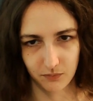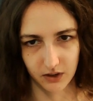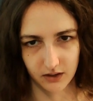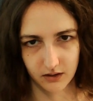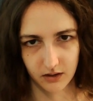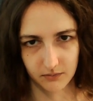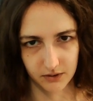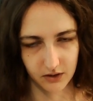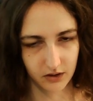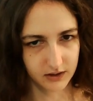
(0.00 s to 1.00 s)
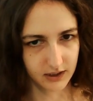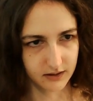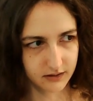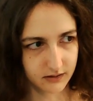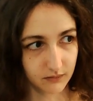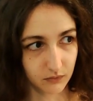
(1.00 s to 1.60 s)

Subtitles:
topic, but not least,